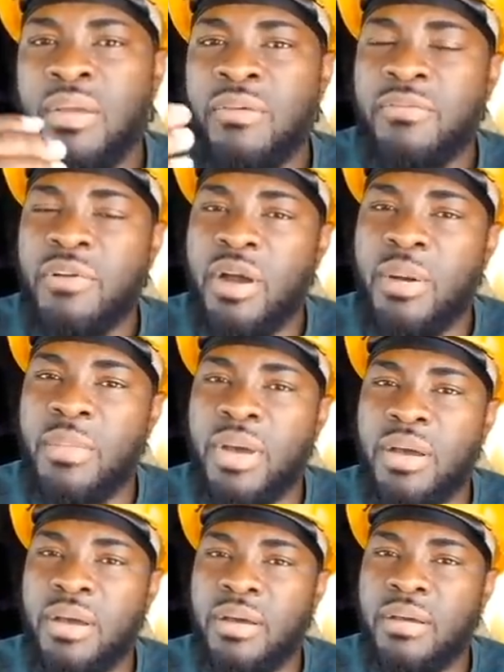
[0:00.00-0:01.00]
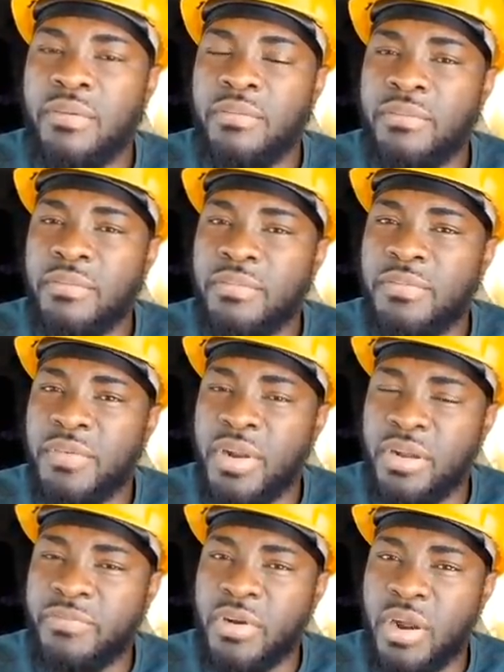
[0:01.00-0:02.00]
from
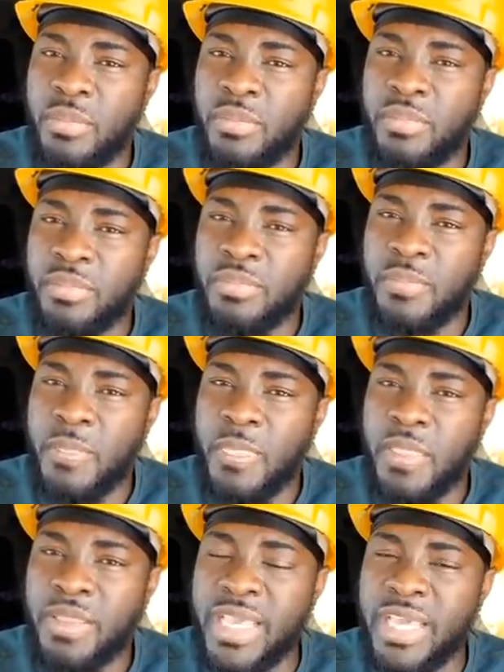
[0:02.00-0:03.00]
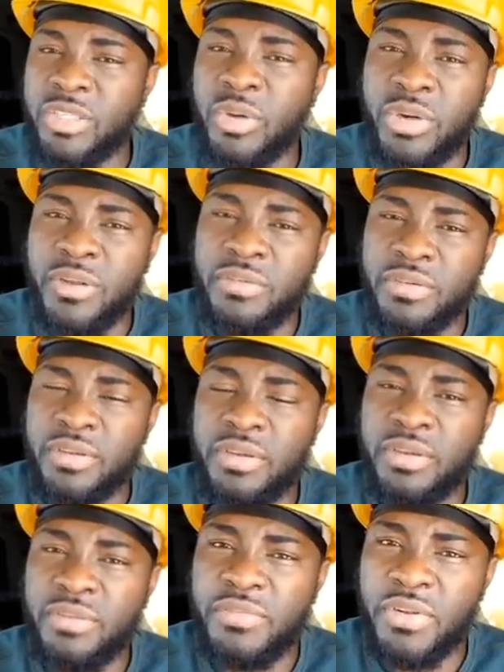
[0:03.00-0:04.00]
from daytona
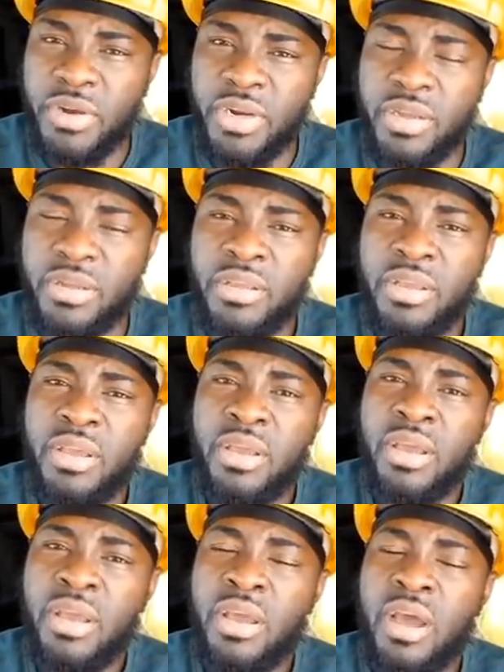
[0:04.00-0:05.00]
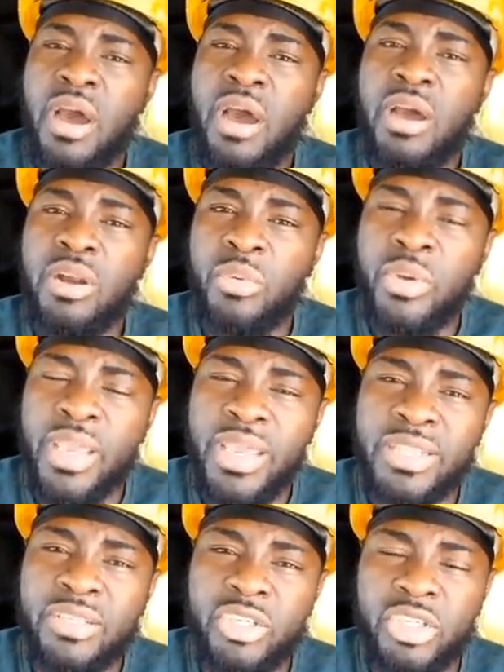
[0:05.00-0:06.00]
florida all the way
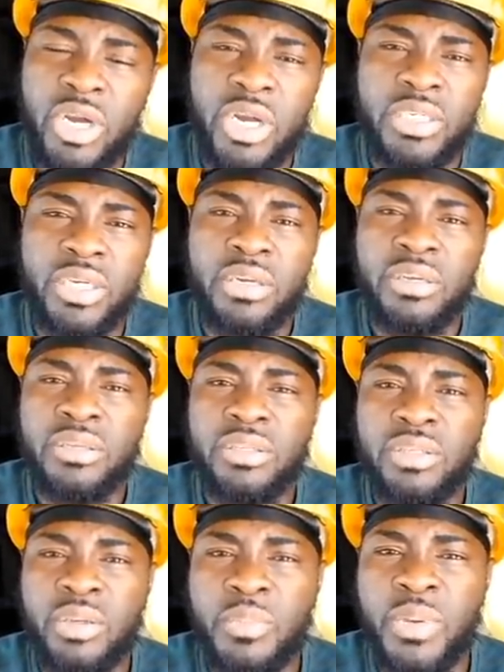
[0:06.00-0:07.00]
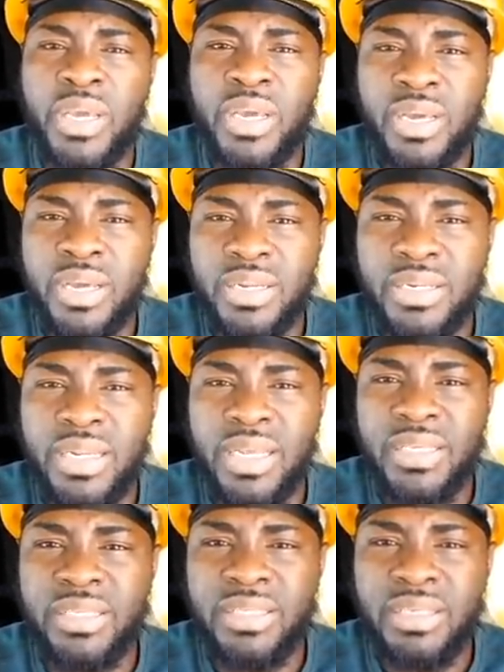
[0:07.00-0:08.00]
into georgia to pick
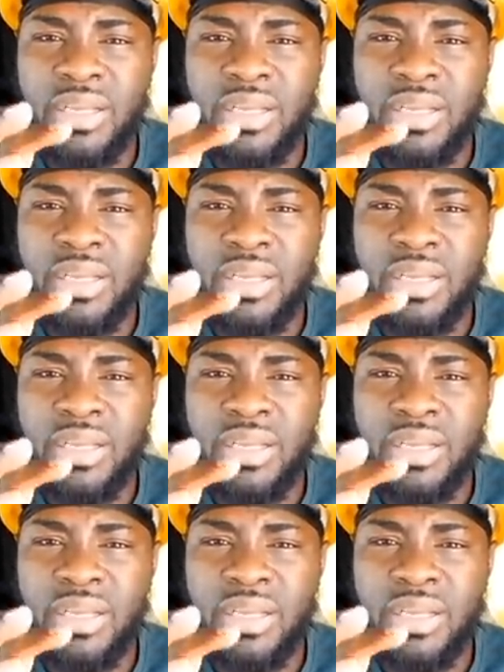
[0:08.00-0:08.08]
this